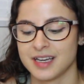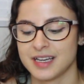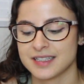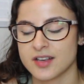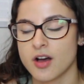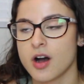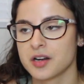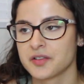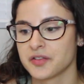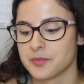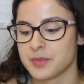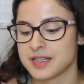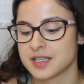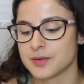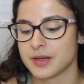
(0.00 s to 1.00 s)
it's hard for
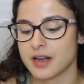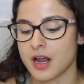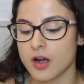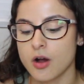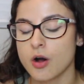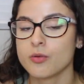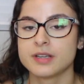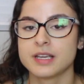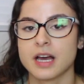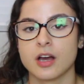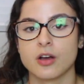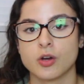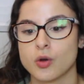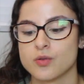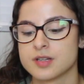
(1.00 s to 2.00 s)
me to be like, oh yeah,
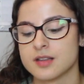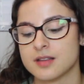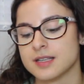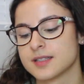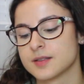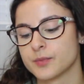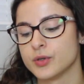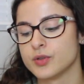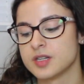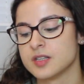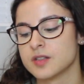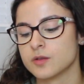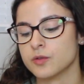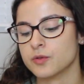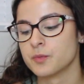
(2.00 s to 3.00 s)
go to this beauty
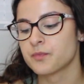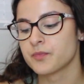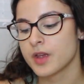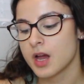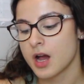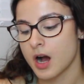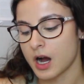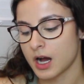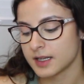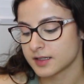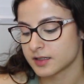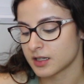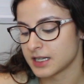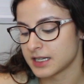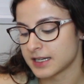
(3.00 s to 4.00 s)
school. I
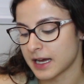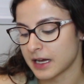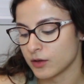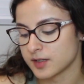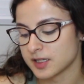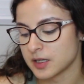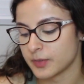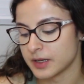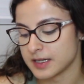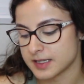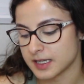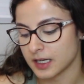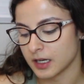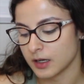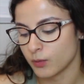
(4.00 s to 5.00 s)
studied at
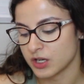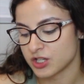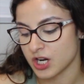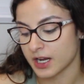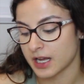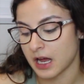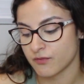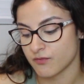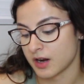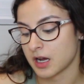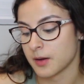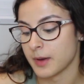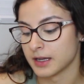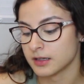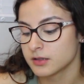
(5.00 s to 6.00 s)
LCBT, which I can
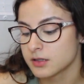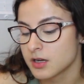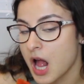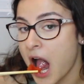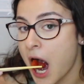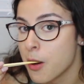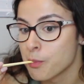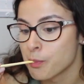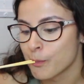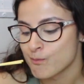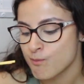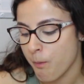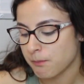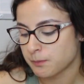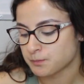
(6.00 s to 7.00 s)
recommend.
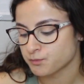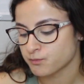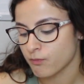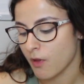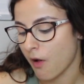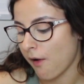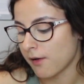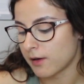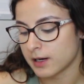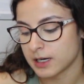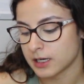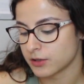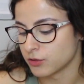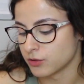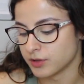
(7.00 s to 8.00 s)
I
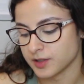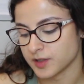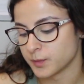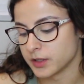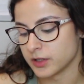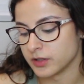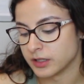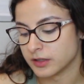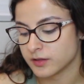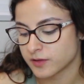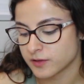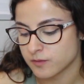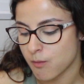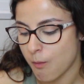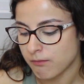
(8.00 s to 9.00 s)
had a good
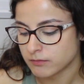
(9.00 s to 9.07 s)
experience.